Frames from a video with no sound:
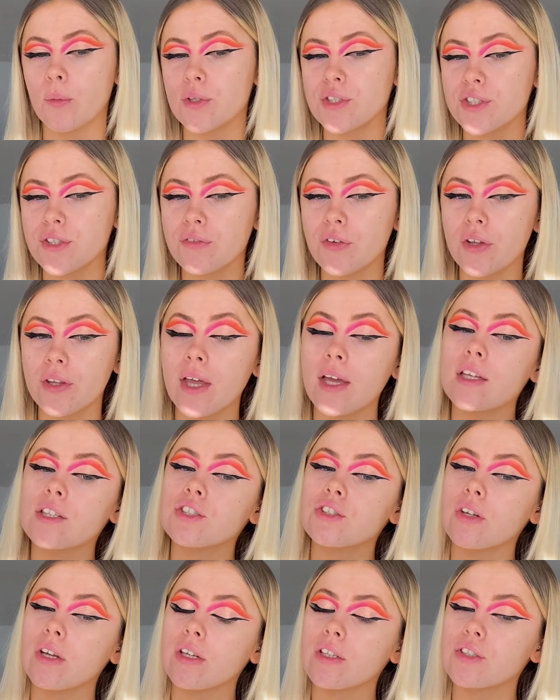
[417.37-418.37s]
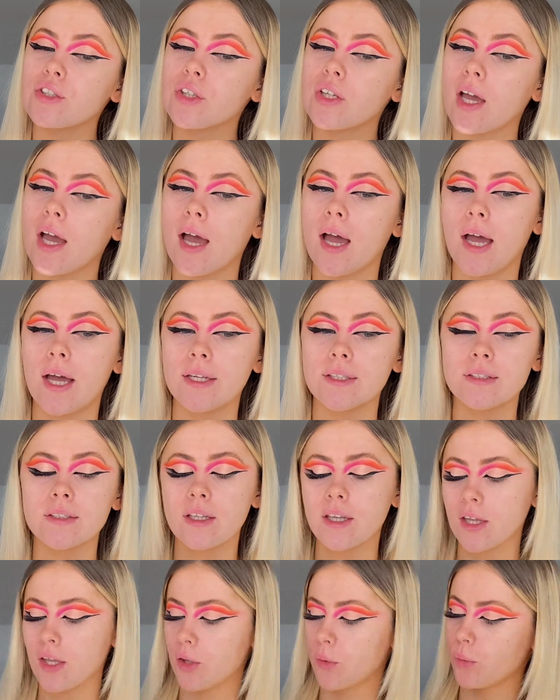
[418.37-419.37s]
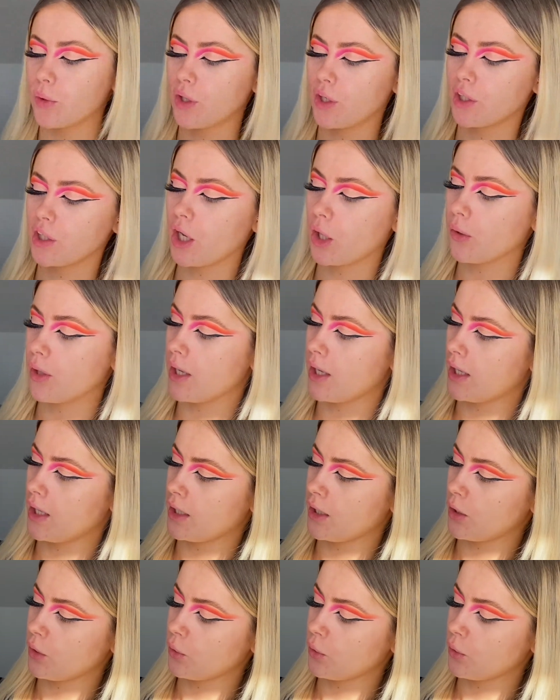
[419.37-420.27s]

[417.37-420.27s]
once you've got that as straight as you can, we're gonna go in